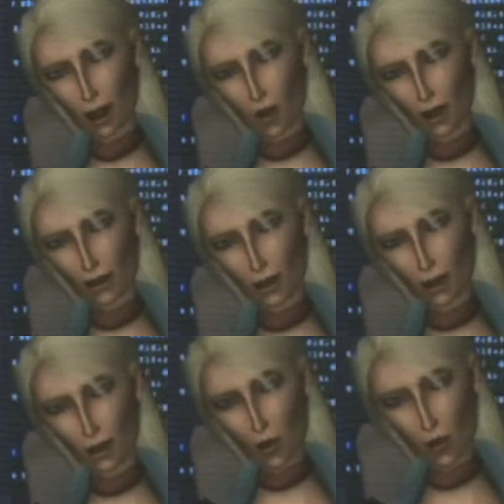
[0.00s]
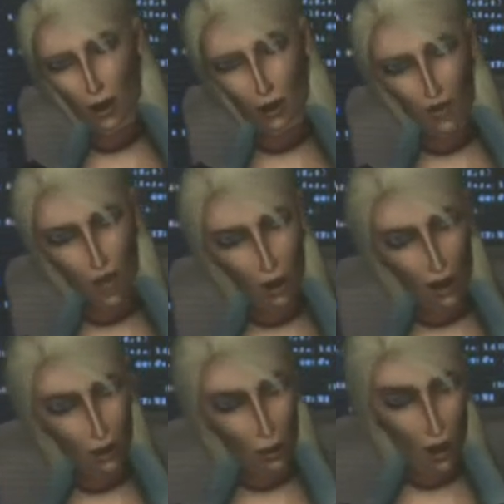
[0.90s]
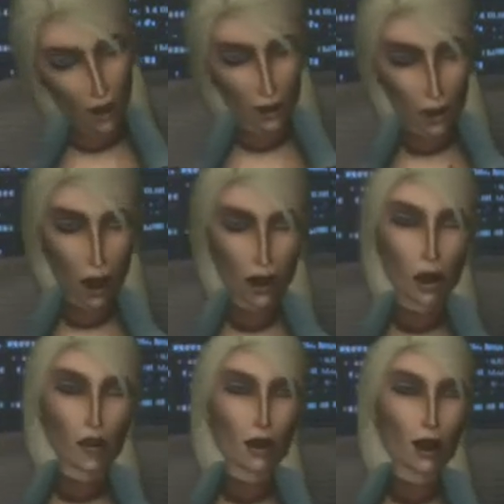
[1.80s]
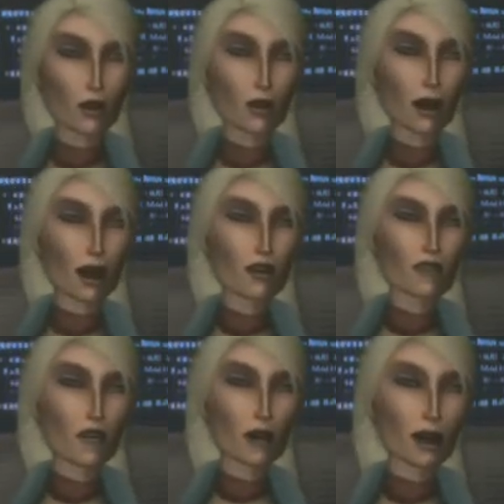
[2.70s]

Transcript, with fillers: Today, I'm gonna ask some question to Lara Croft.